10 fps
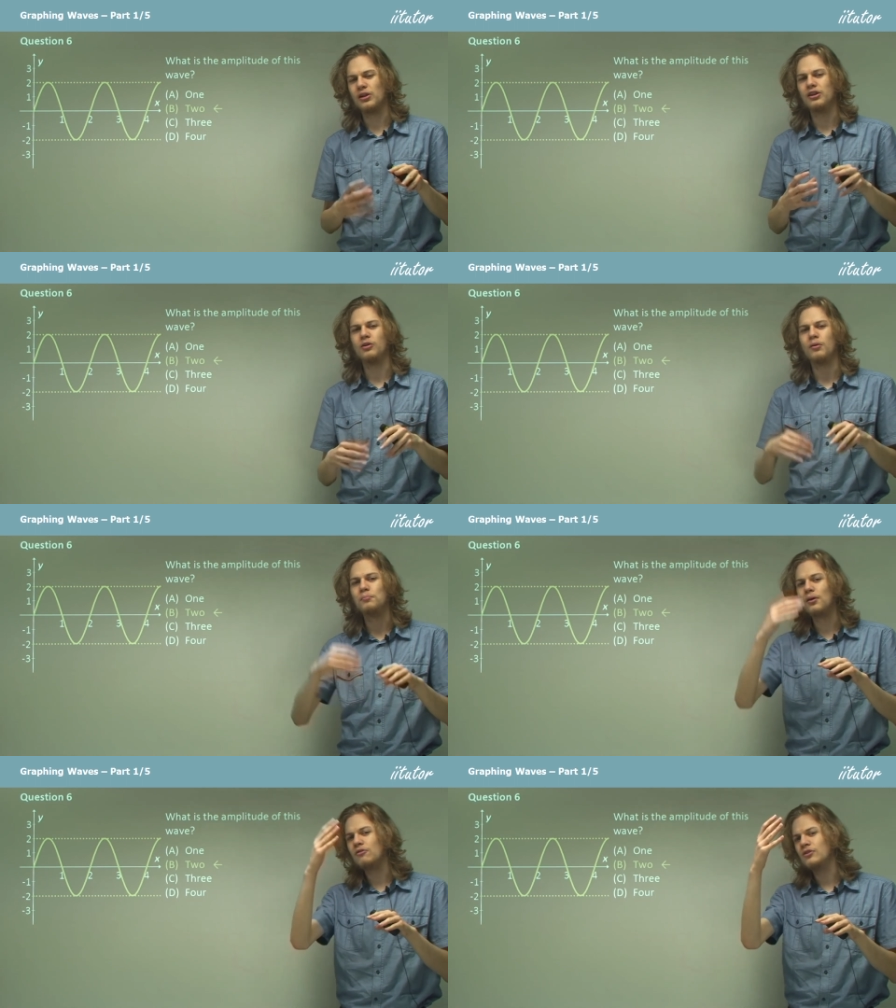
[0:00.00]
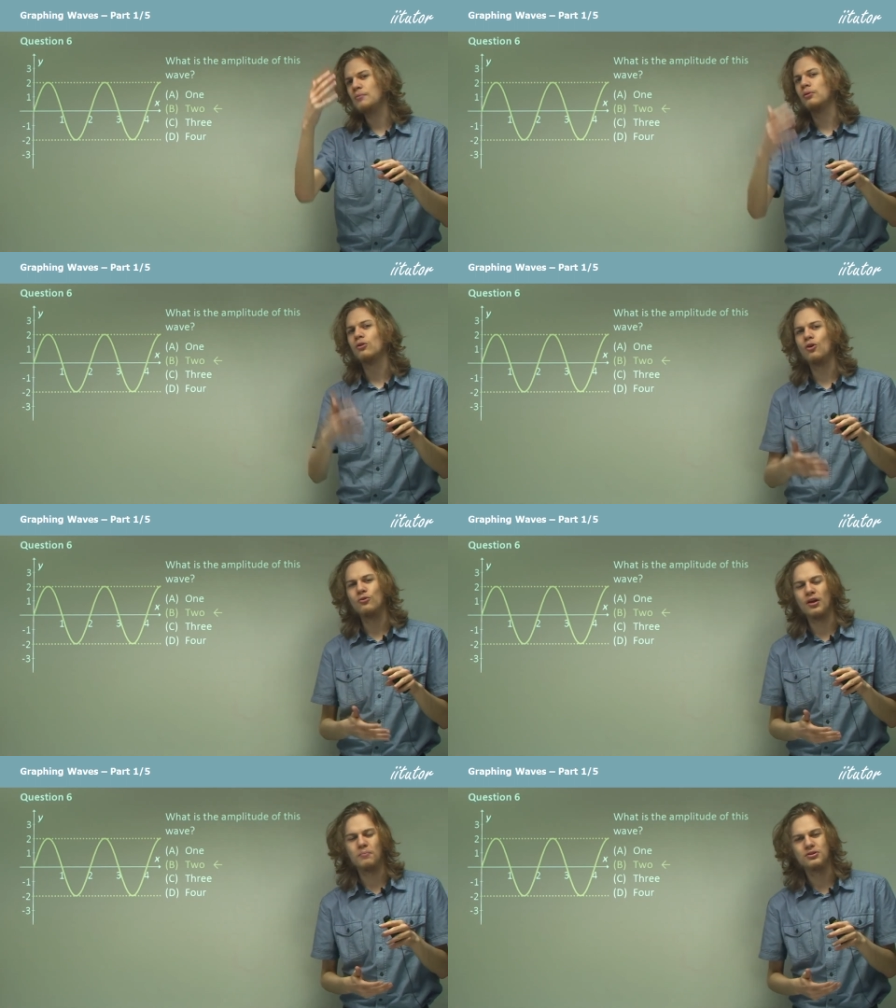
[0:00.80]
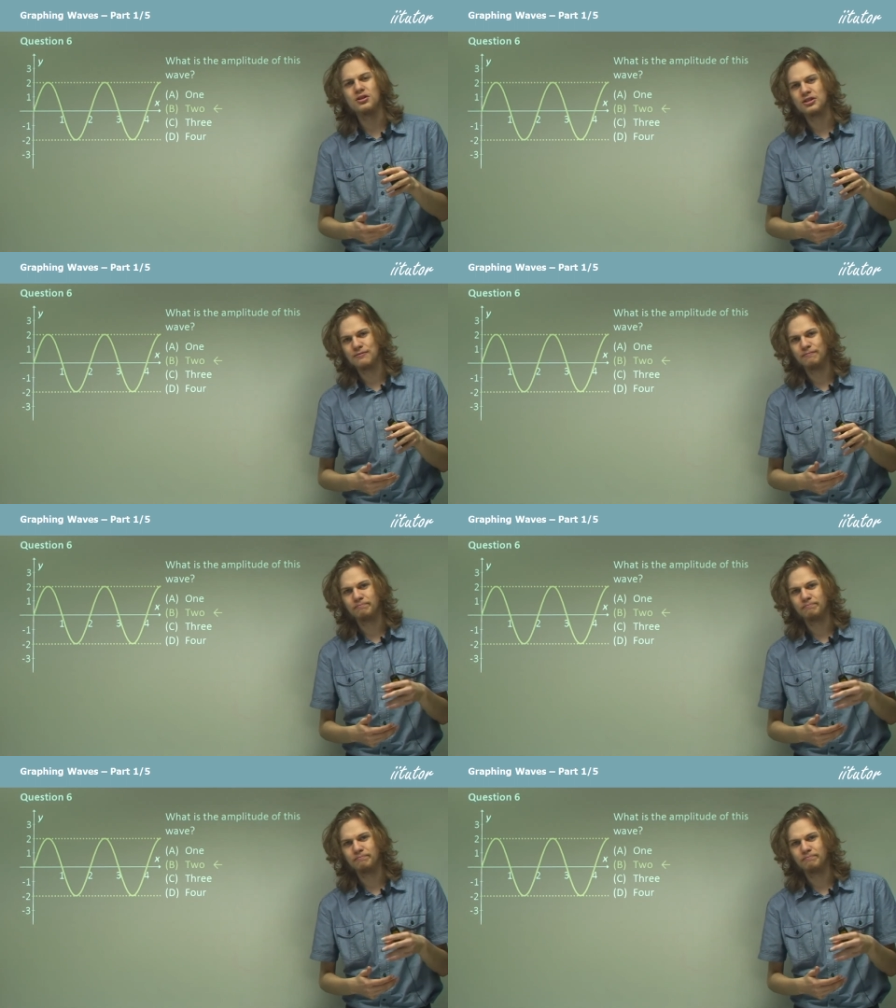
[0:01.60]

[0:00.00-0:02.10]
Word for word: they'll end up above and below that position.